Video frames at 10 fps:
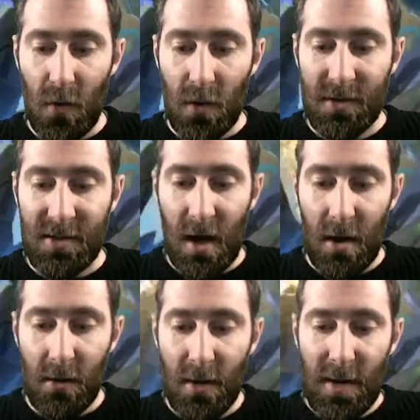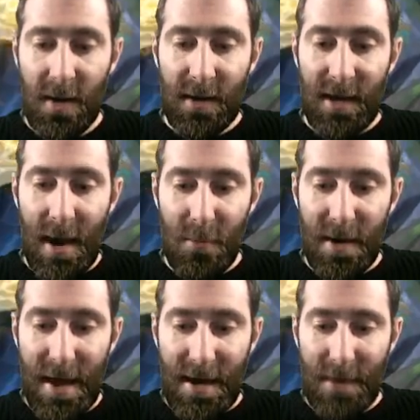draw. So, can
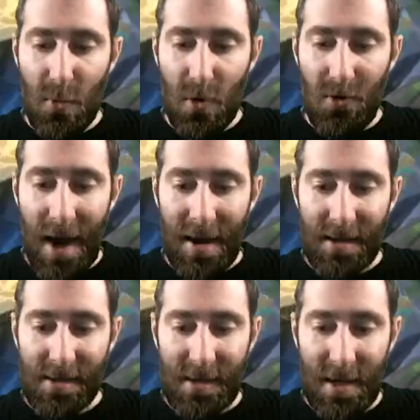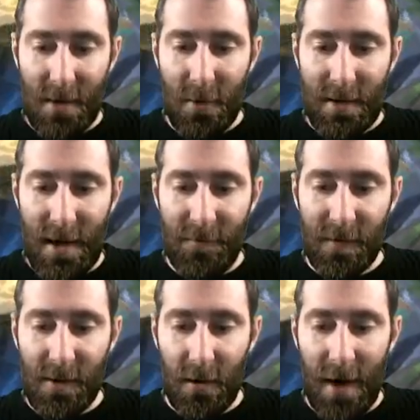we get any more Krakens here? We
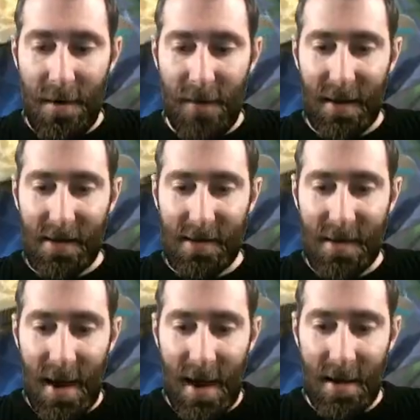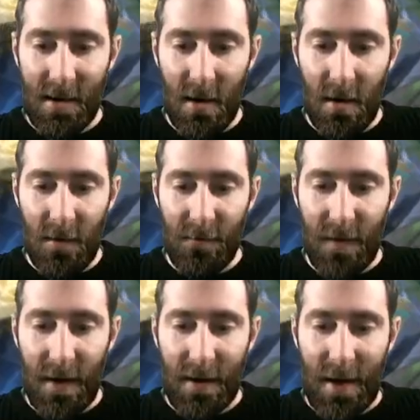definitely don't have a ton
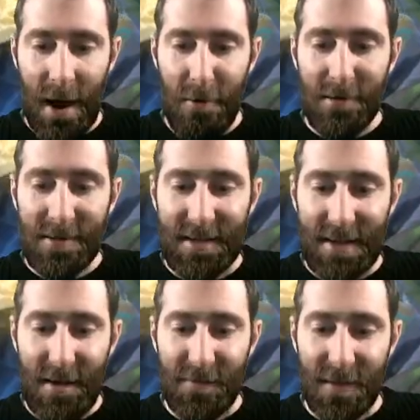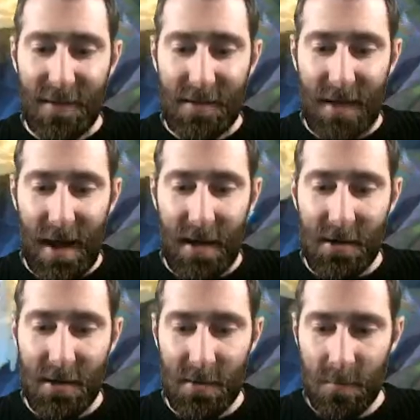of currency left at this
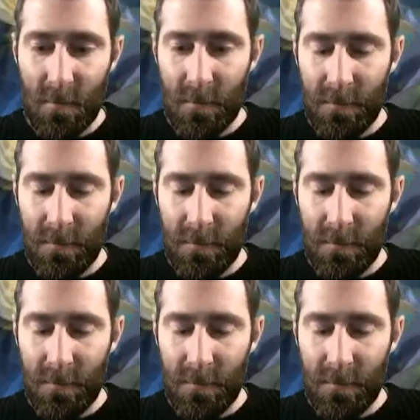stage.